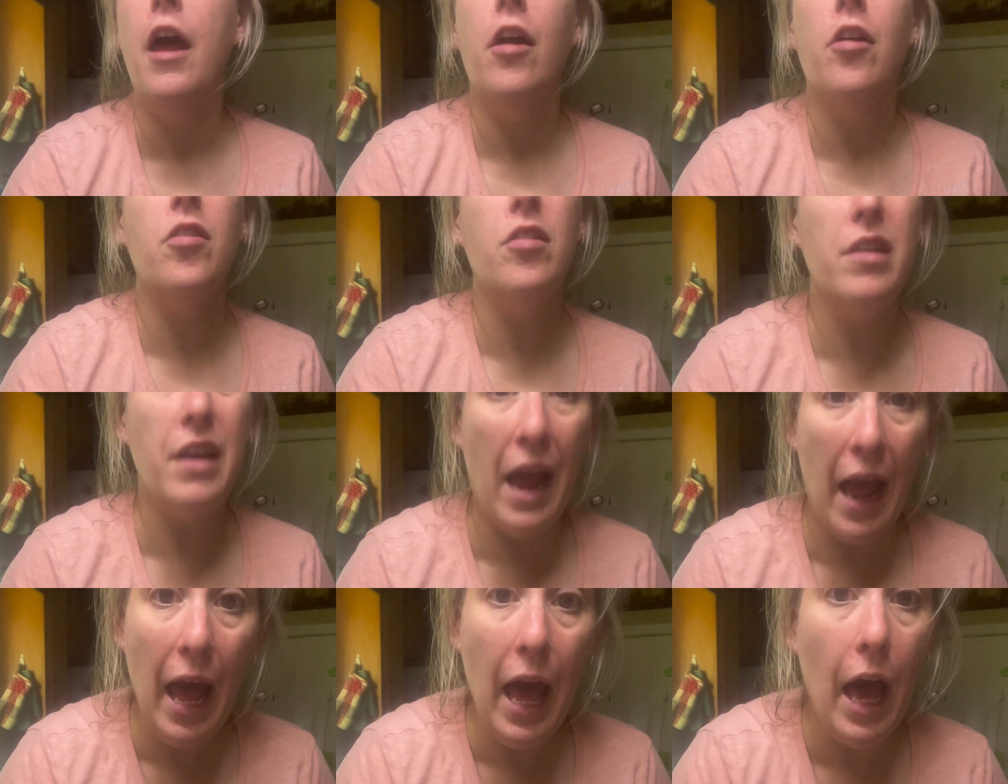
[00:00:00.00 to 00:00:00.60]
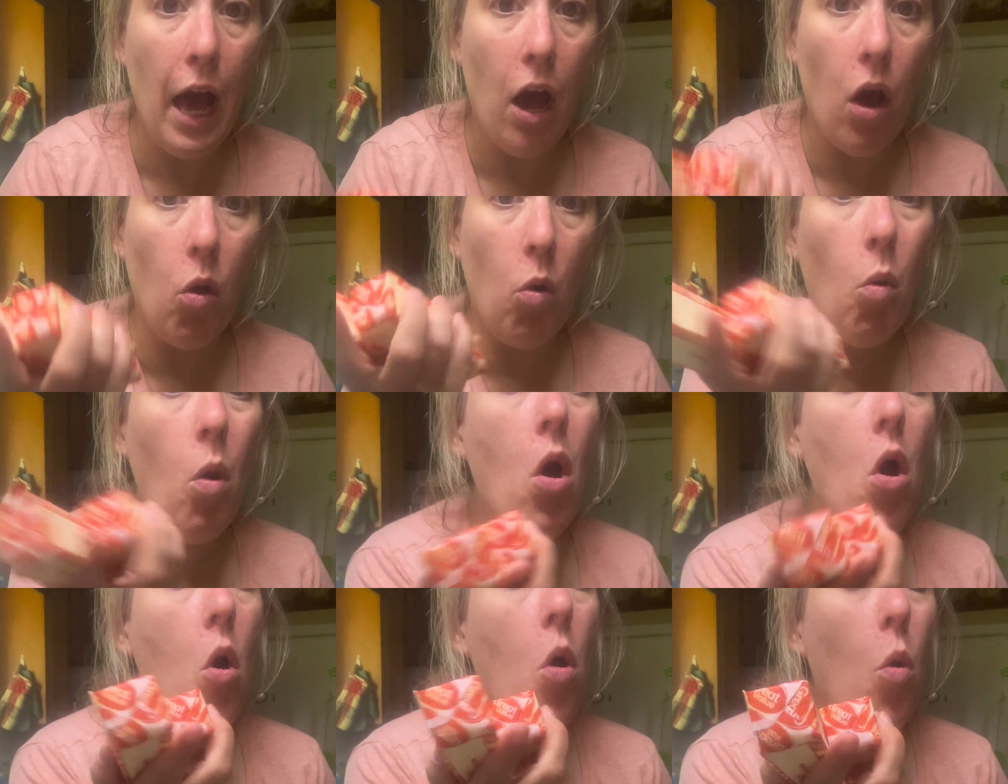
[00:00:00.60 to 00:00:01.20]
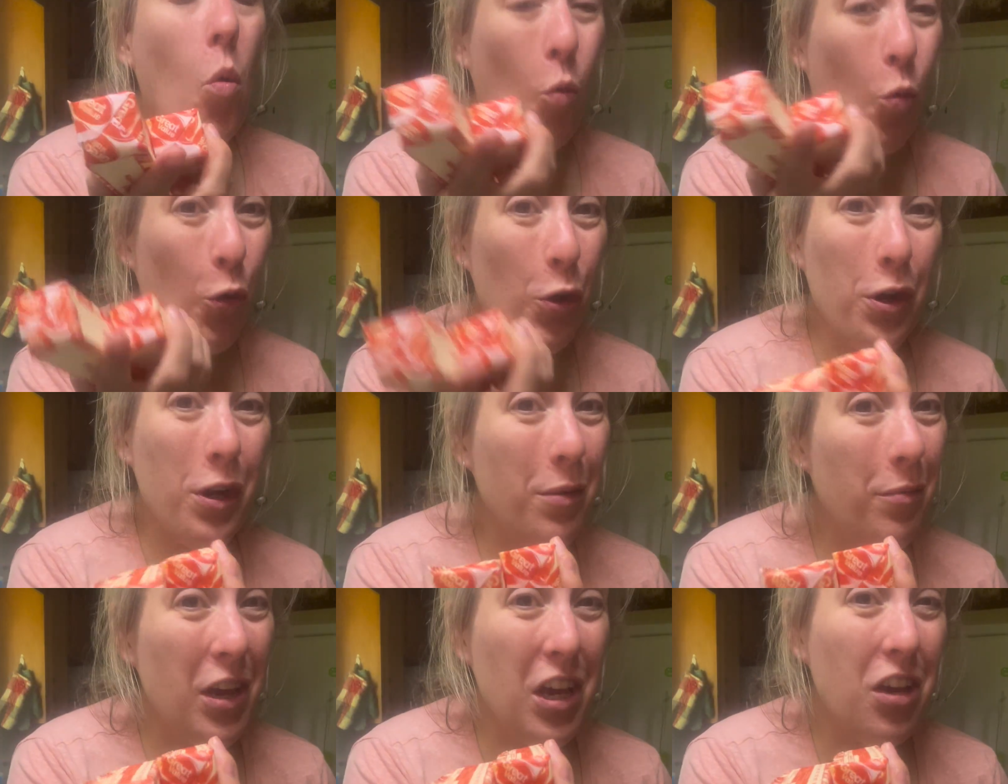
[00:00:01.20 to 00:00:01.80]
Now we're
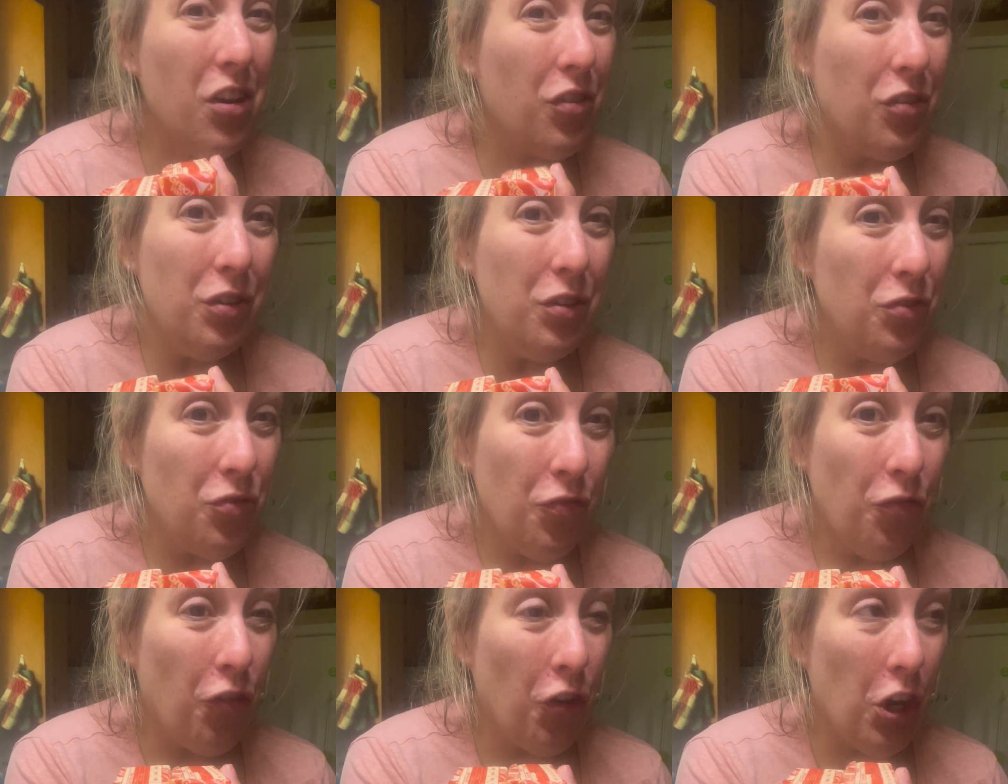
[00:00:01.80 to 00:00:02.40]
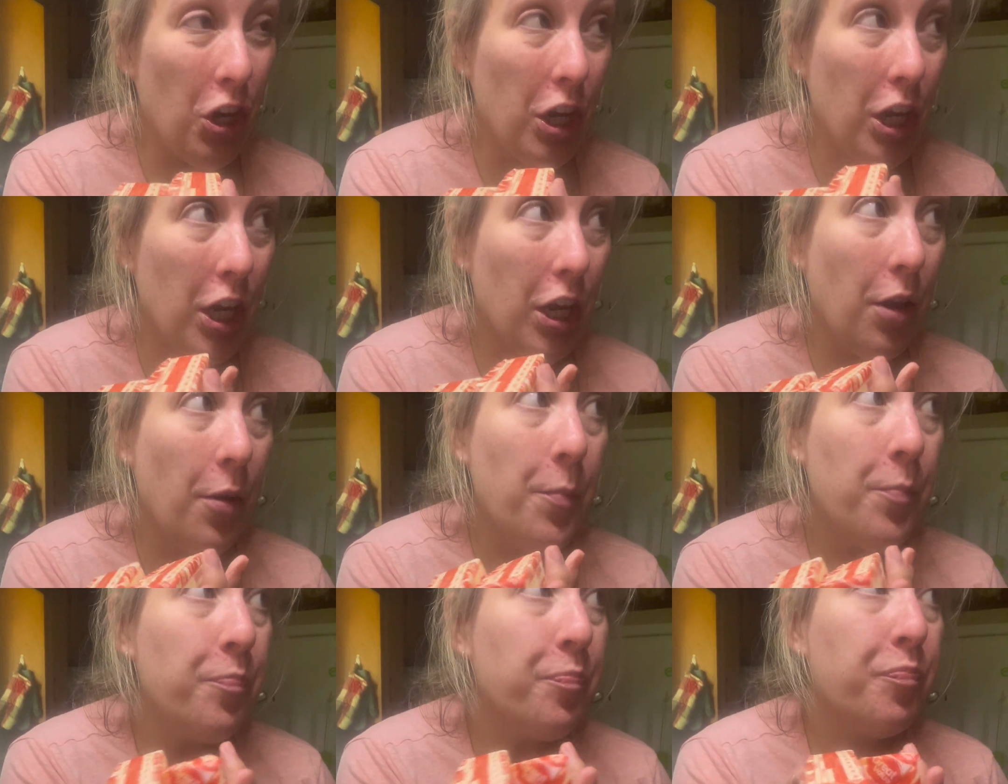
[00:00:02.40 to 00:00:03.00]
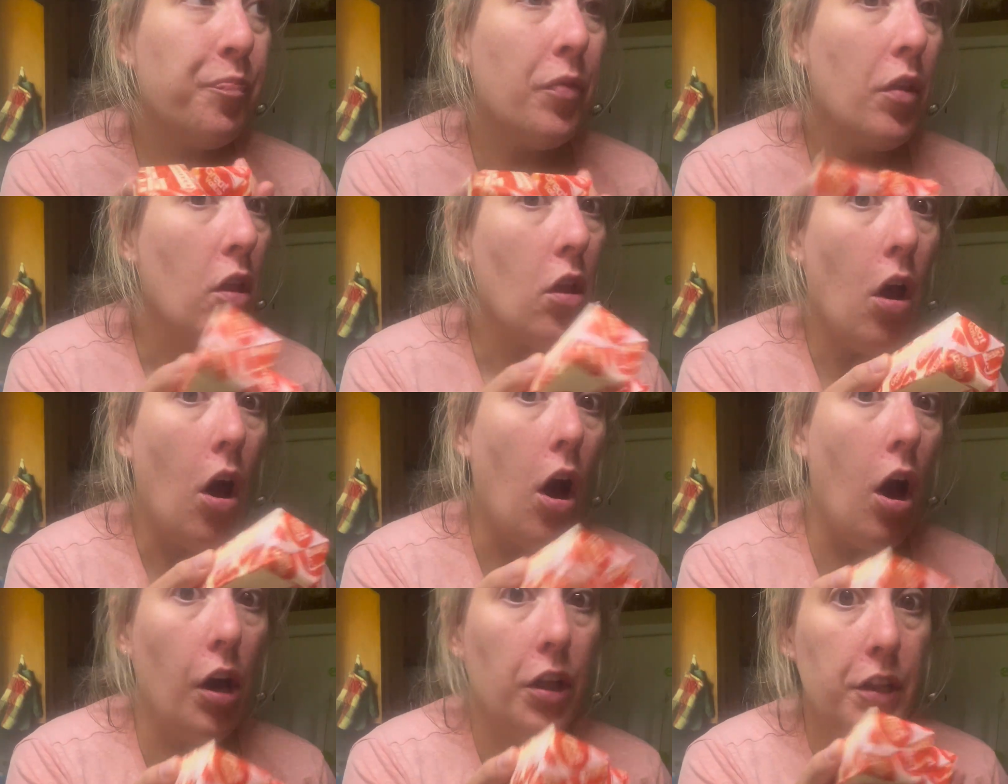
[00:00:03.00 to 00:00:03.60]
gonna make a gluten-free
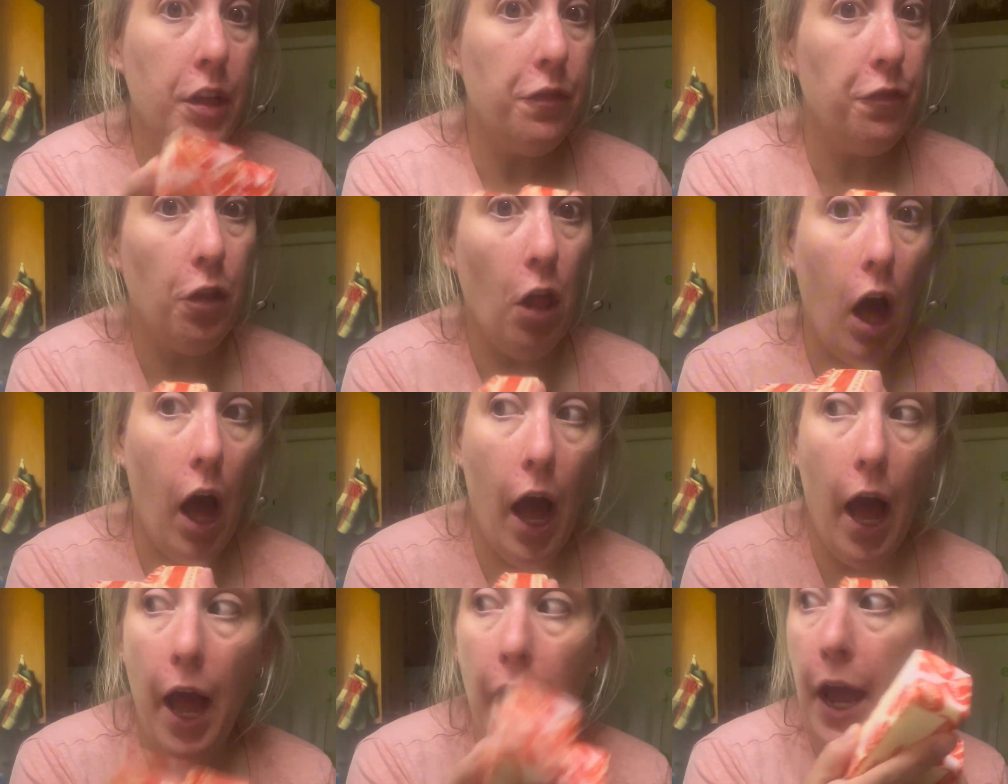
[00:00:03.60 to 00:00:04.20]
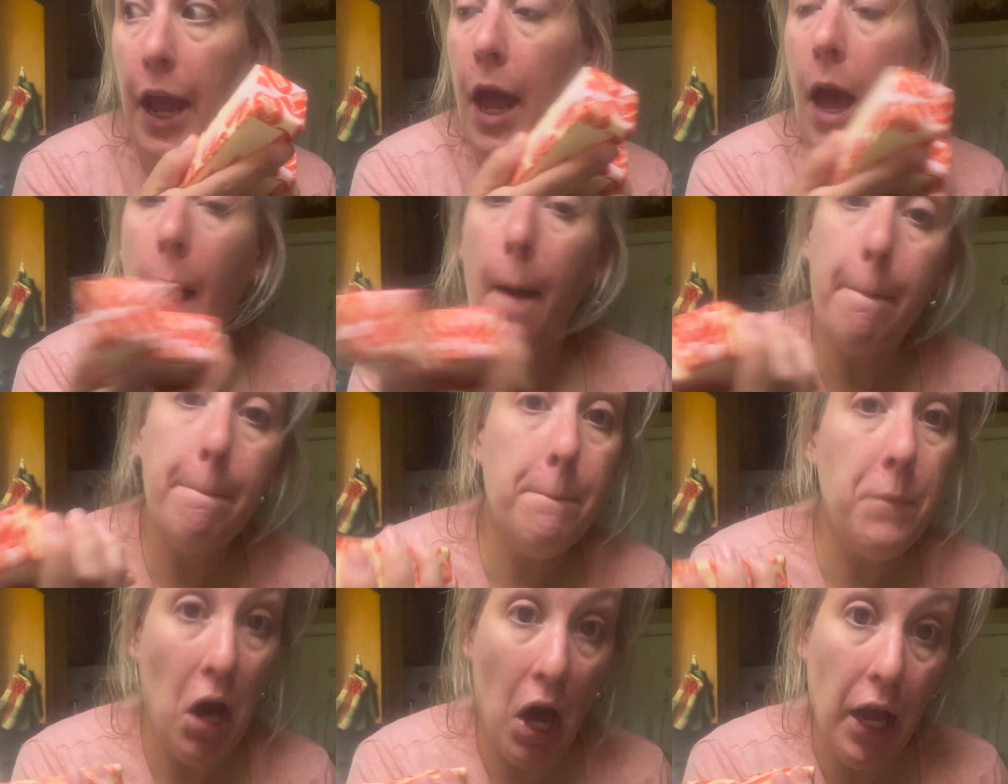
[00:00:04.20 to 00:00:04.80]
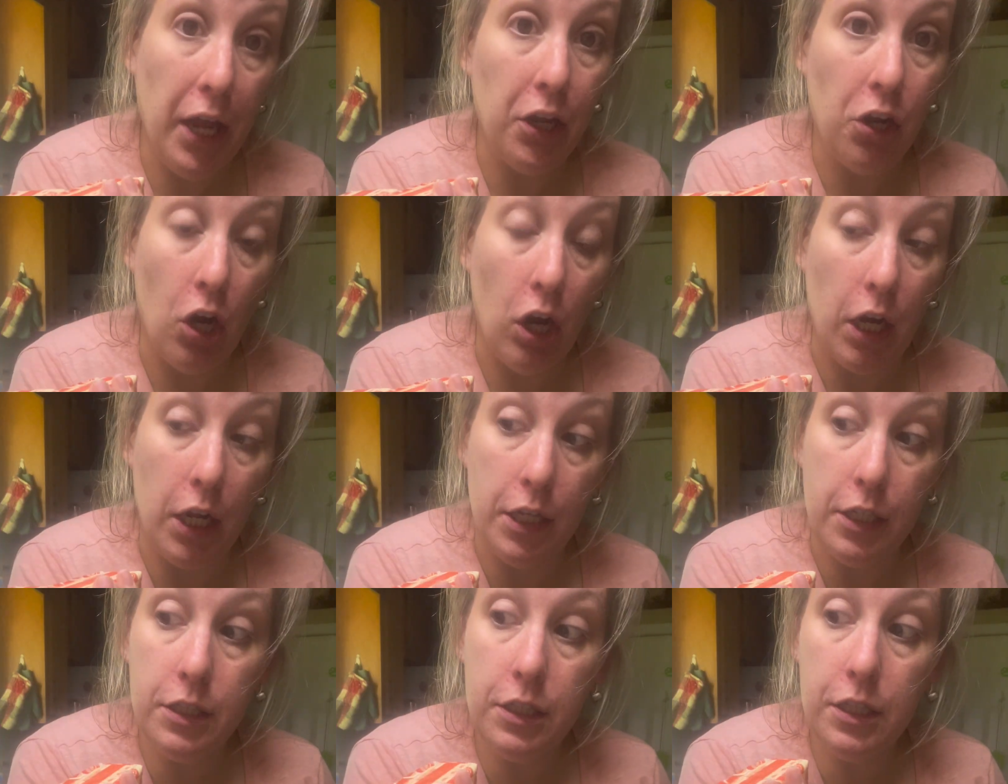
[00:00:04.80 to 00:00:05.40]
on the fly pie
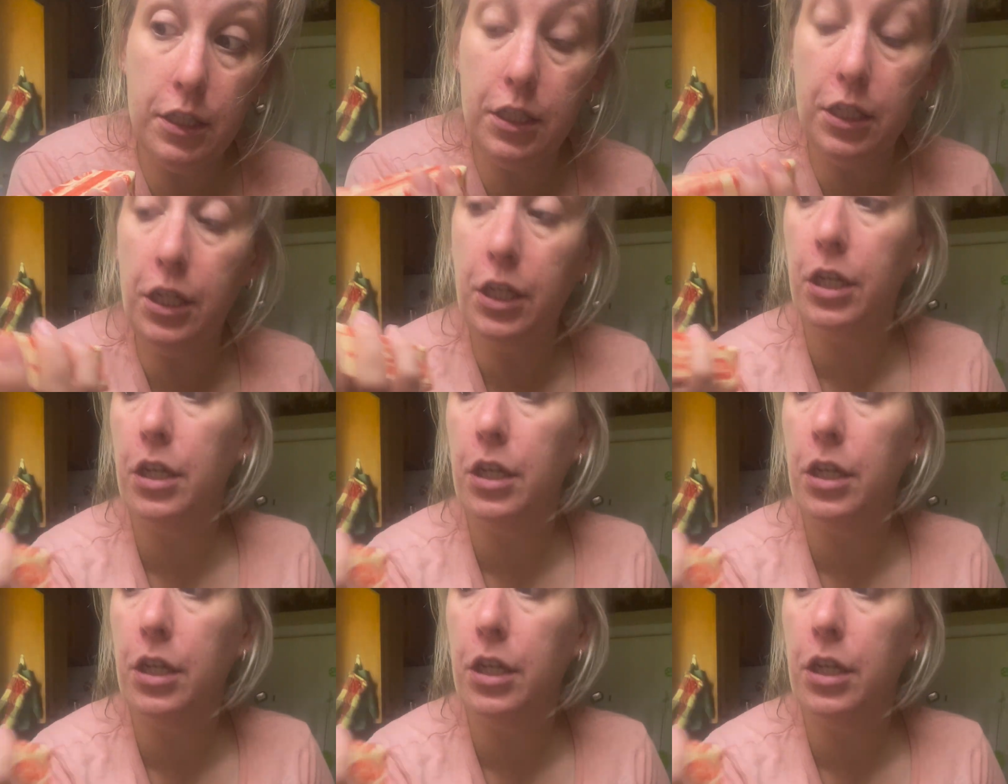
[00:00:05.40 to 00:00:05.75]
crust